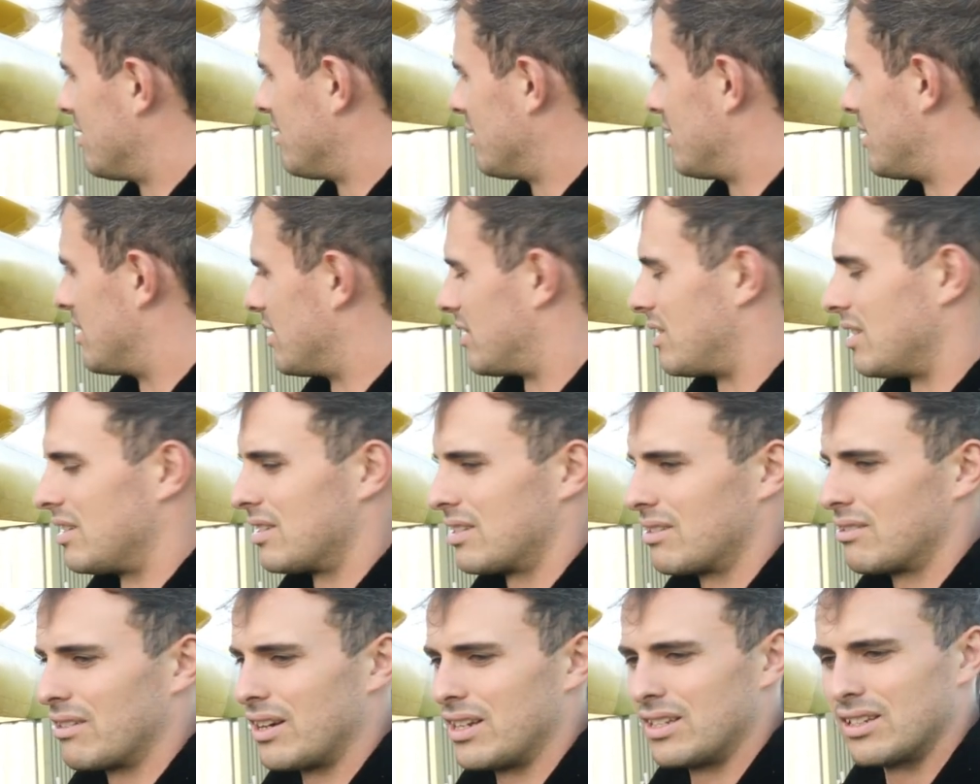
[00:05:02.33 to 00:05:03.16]

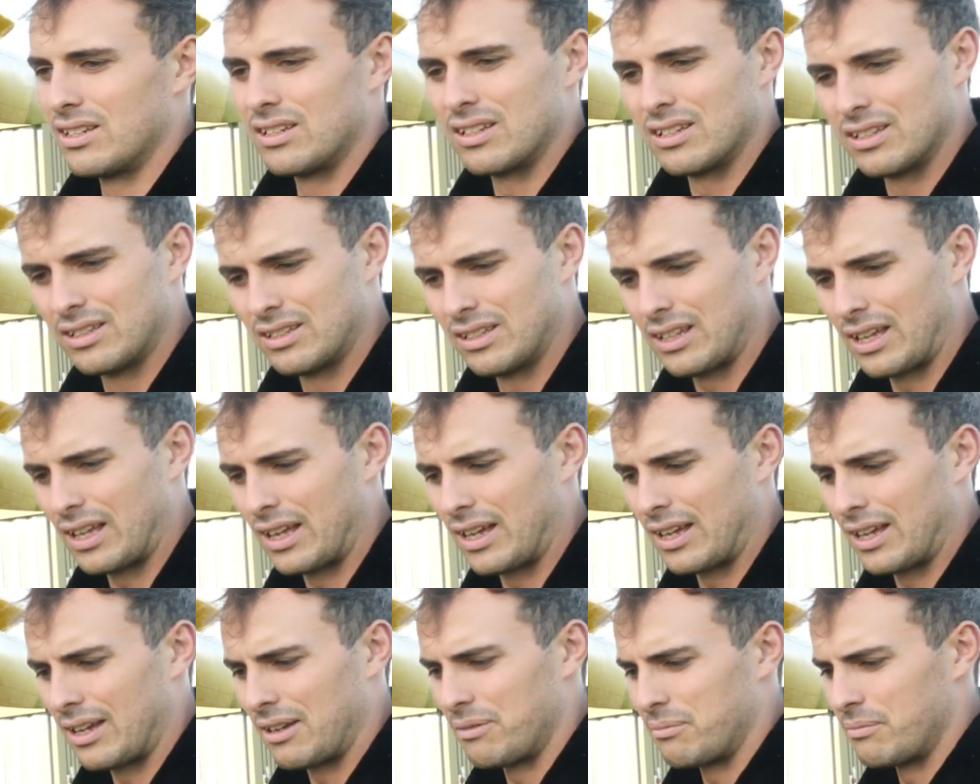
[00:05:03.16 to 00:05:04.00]
disintegrated
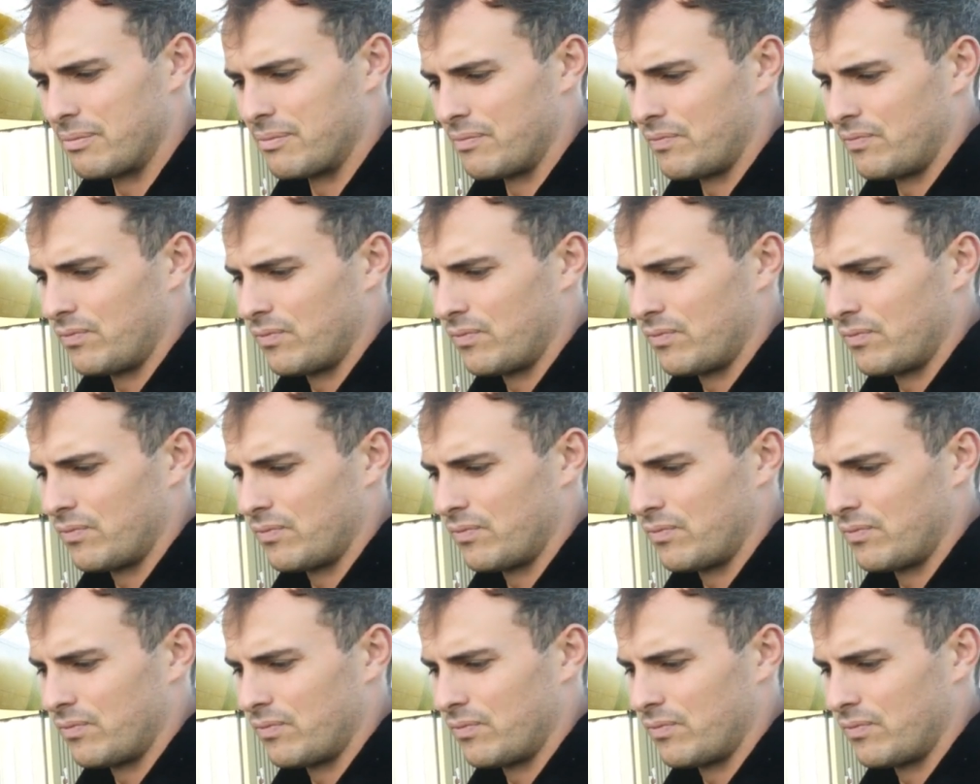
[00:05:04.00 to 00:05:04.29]
while